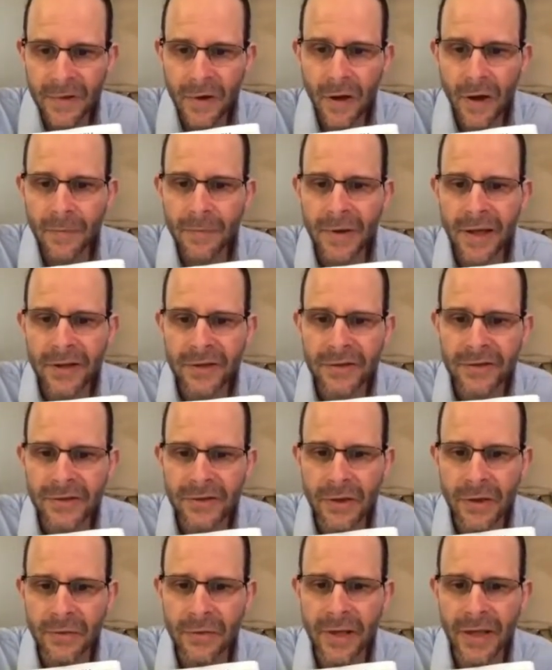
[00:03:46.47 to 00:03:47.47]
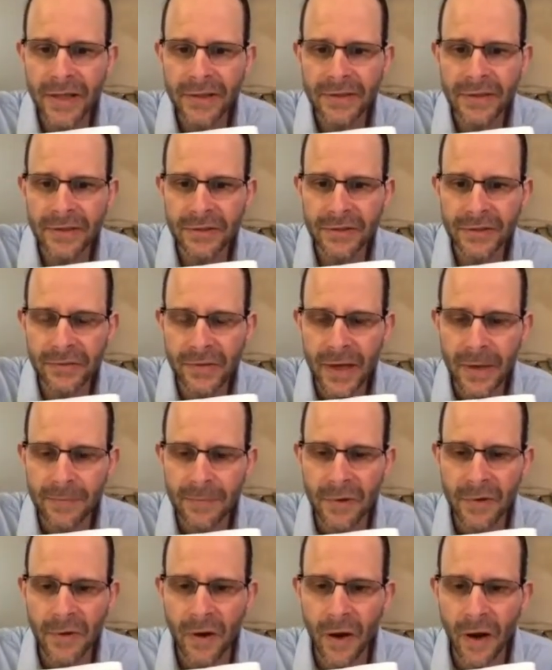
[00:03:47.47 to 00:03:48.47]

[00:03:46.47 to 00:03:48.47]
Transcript: Gallbladder stone isn't strep.